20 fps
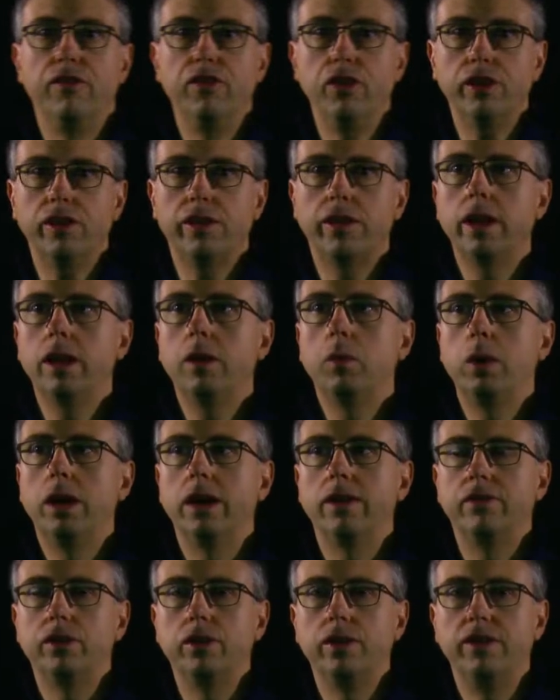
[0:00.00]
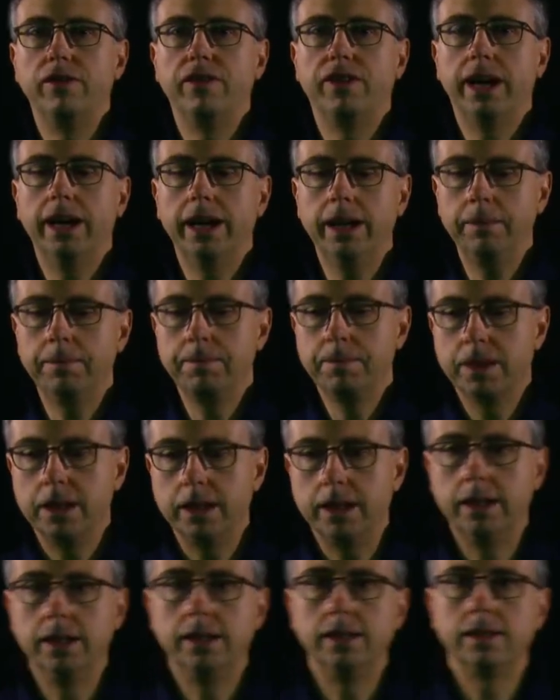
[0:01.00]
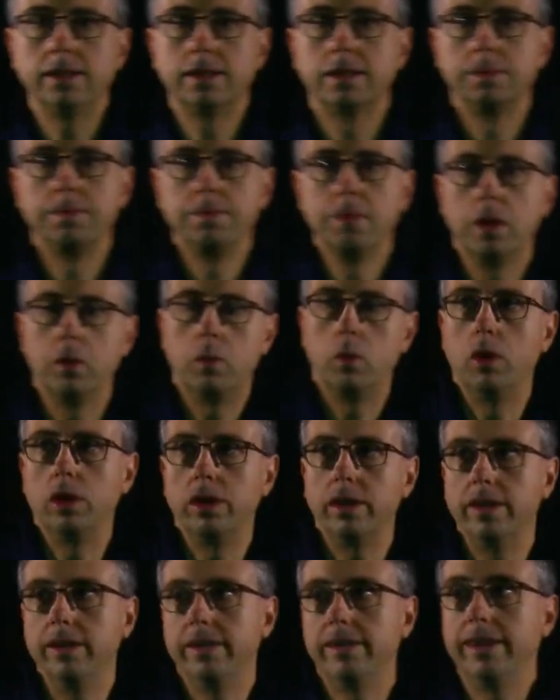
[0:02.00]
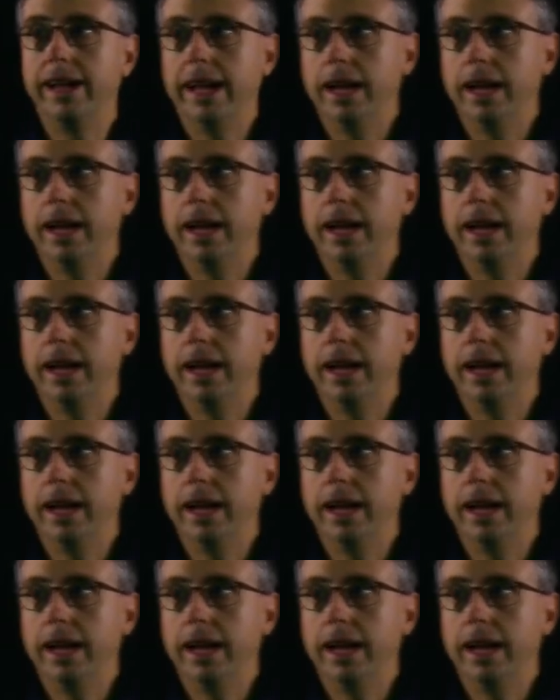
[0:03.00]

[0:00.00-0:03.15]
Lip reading: first thing we have to define is what is an